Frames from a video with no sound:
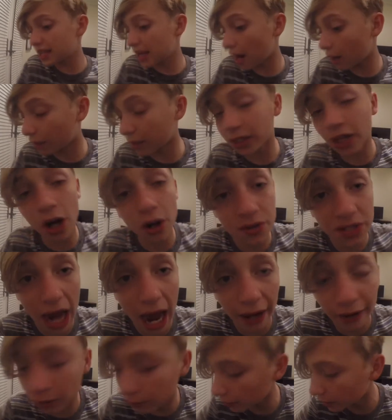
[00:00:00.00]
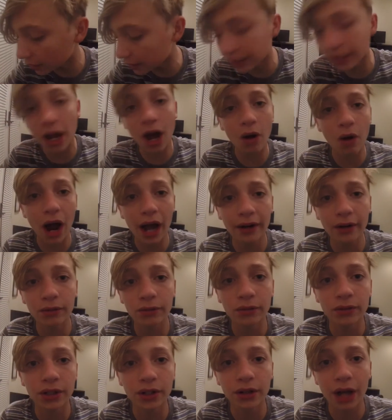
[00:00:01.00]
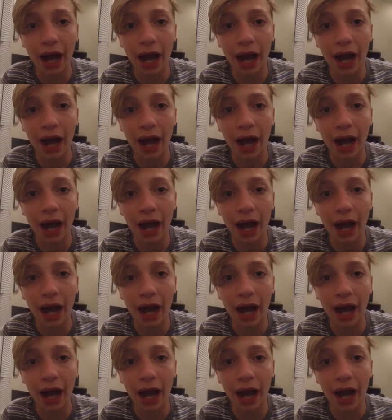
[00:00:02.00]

how it goes. I don't really know. I don't.